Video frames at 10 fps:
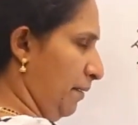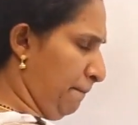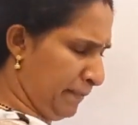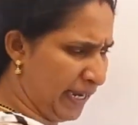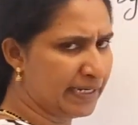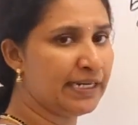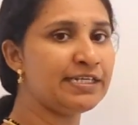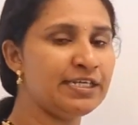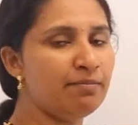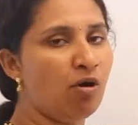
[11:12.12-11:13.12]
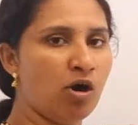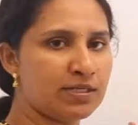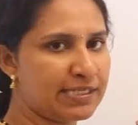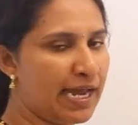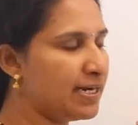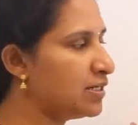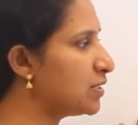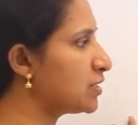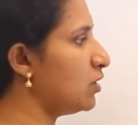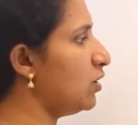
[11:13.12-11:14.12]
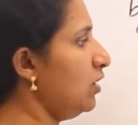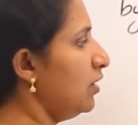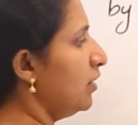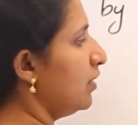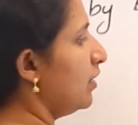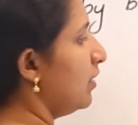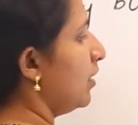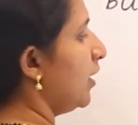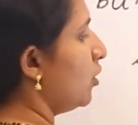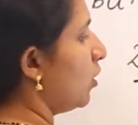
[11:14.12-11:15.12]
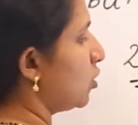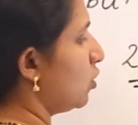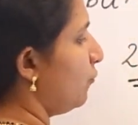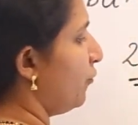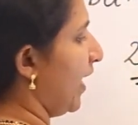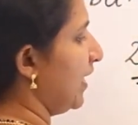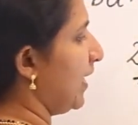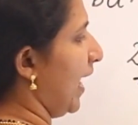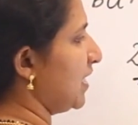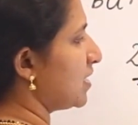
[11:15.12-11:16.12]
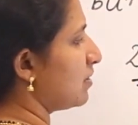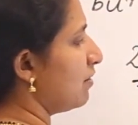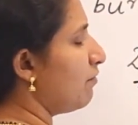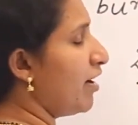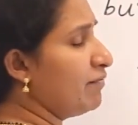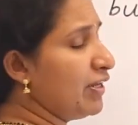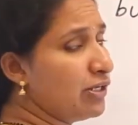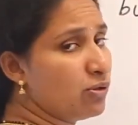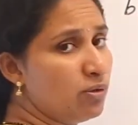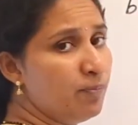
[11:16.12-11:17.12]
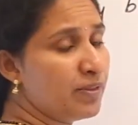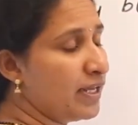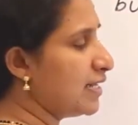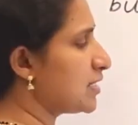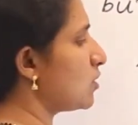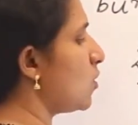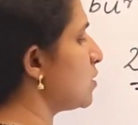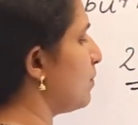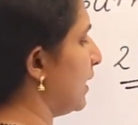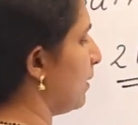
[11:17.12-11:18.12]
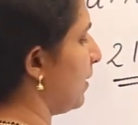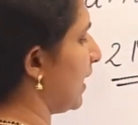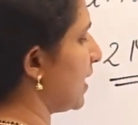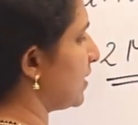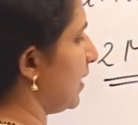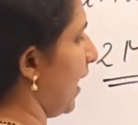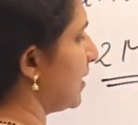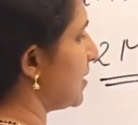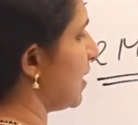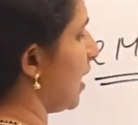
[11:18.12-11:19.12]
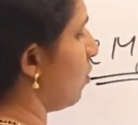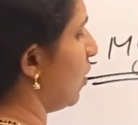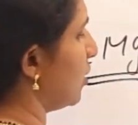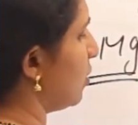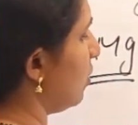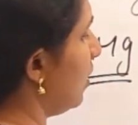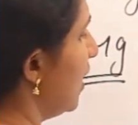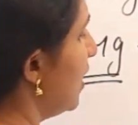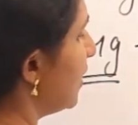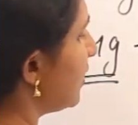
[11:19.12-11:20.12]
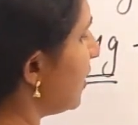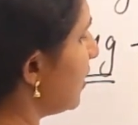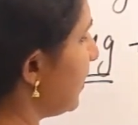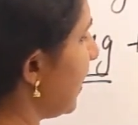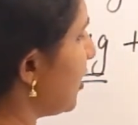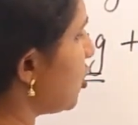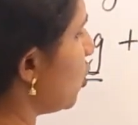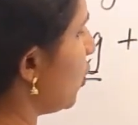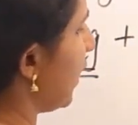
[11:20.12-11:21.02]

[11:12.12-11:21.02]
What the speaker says: magnesium oxide? So in order to find X, what we do is cross multiplication. X is equal to 32